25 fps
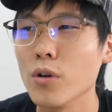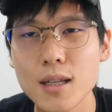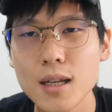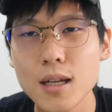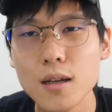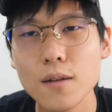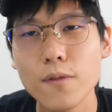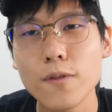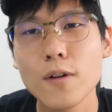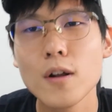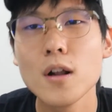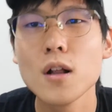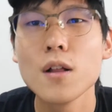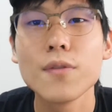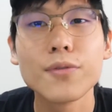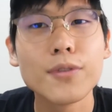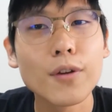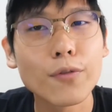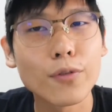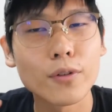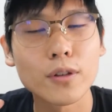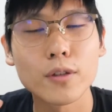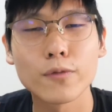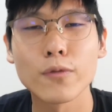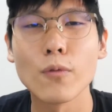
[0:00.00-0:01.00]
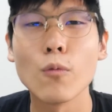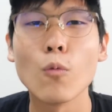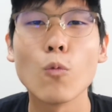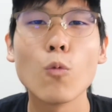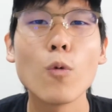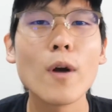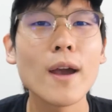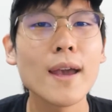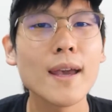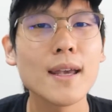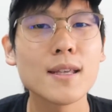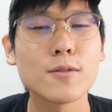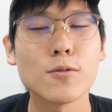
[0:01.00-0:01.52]
Think of different
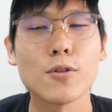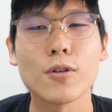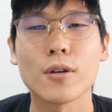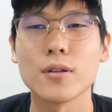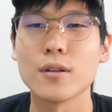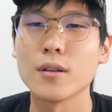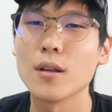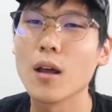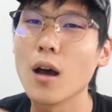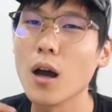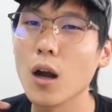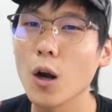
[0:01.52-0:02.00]
ways where you can